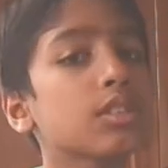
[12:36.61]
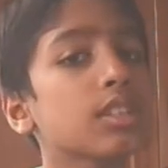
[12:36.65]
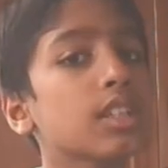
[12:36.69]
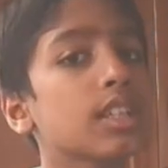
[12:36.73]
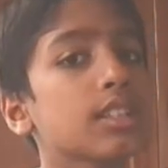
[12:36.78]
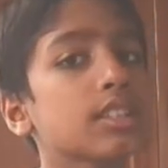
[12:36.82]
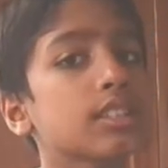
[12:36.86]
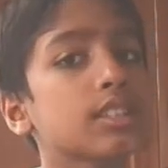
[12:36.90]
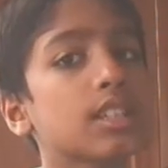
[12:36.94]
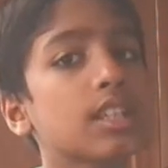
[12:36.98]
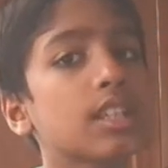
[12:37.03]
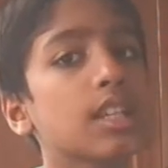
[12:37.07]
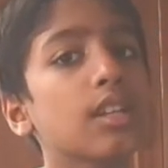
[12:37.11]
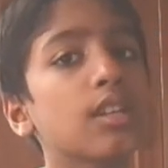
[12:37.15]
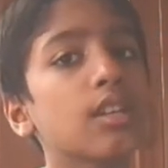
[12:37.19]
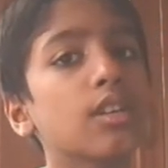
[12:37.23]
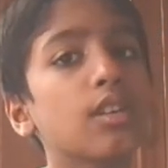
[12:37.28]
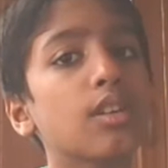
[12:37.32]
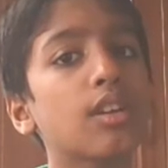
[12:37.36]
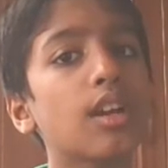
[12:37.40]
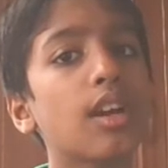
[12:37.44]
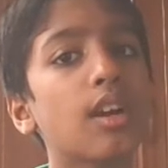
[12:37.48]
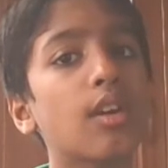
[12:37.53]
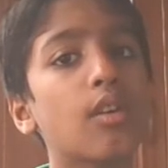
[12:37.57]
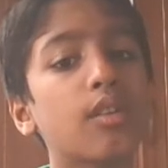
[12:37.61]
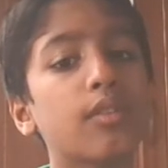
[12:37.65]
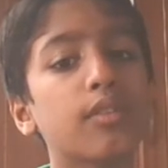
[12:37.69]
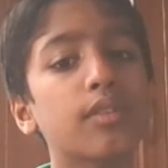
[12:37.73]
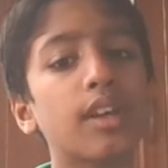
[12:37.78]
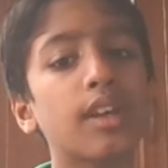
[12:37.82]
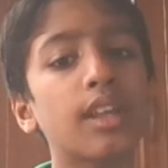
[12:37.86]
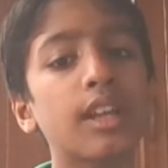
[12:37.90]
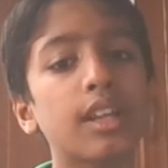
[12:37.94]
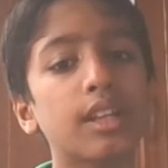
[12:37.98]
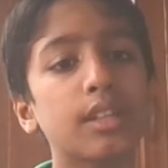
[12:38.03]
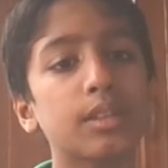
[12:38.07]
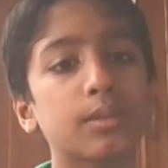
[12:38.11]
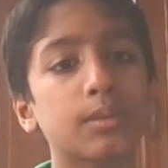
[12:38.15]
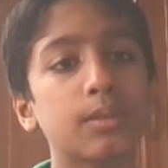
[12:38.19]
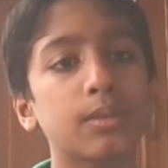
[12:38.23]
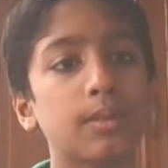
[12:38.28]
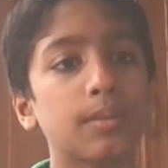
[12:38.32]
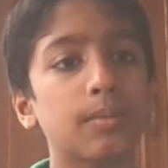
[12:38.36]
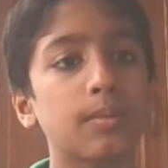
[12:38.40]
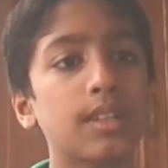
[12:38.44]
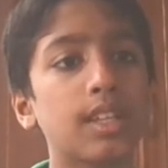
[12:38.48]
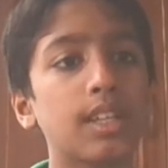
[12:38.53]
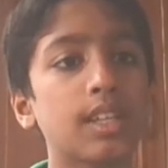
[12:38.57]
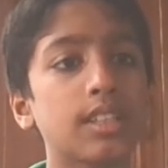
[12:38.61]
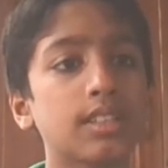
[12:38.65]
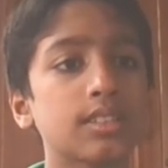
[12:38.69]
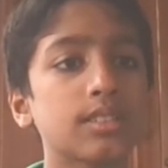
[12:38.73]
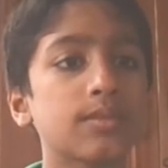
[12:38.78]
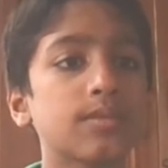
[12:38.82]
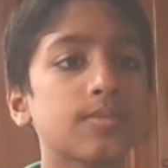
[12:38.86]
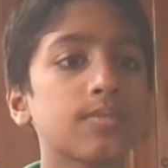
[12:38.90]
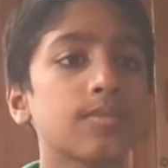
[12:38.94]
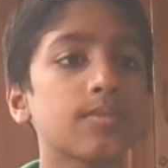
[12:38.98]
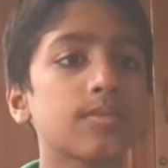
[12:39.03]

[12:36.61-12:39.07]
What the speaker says: the skin of an earthworm. Yes,